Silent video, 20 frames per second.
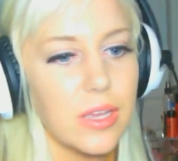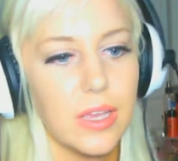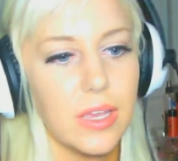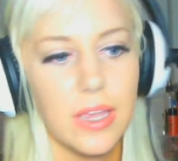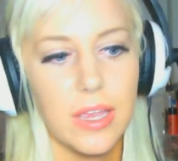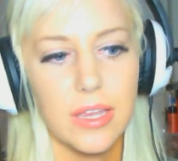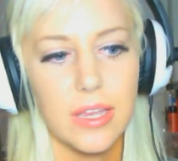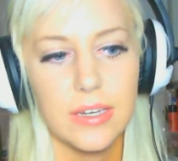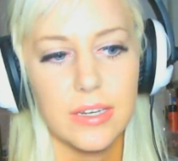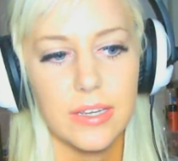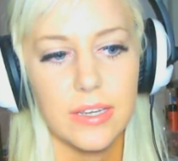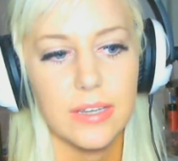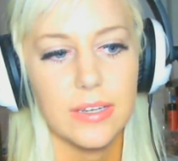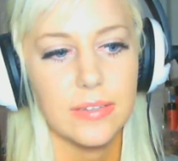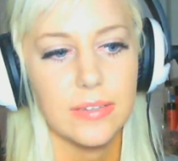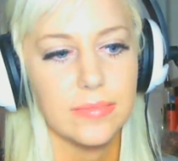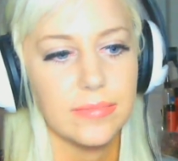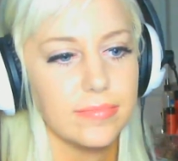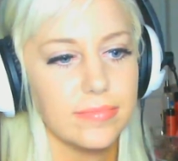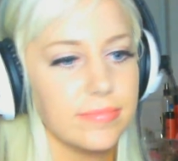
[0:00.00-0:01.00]
And,
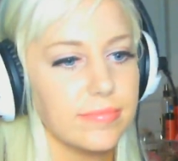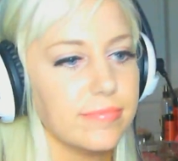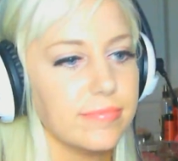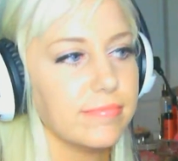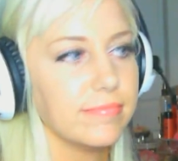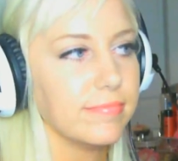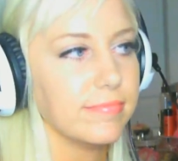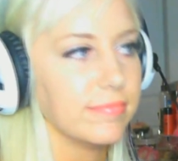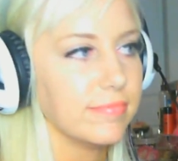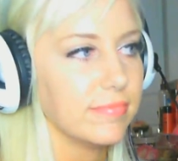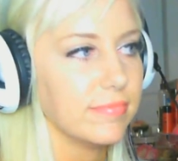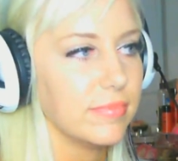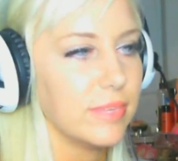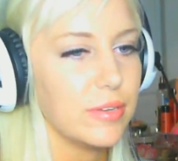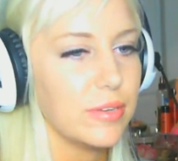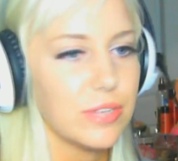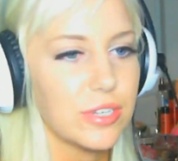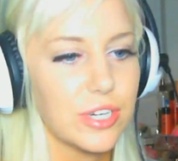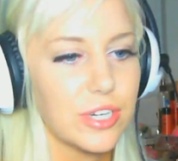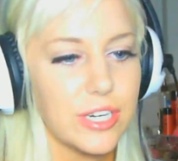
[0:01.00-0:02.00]
yeah. It
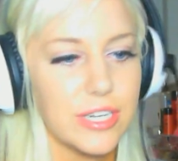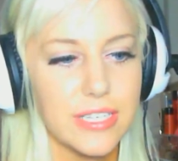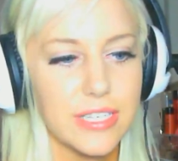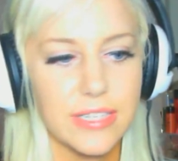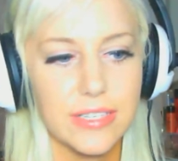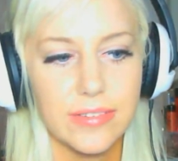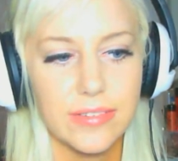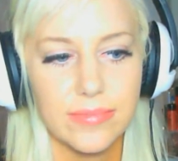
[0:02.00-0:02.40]
was crazy.